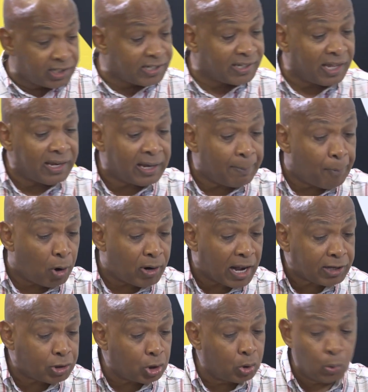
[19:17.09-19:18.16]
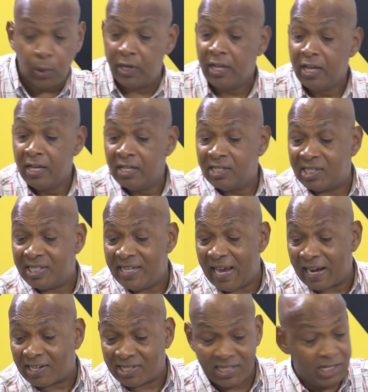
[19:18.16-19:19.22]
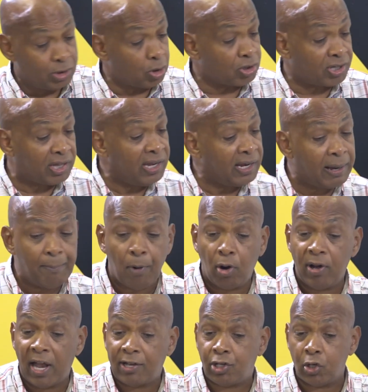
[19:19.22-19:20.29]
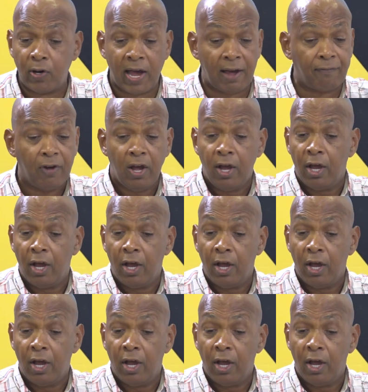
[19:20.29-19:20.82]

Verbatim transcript: Think about that you're doing CXCs or think about that you have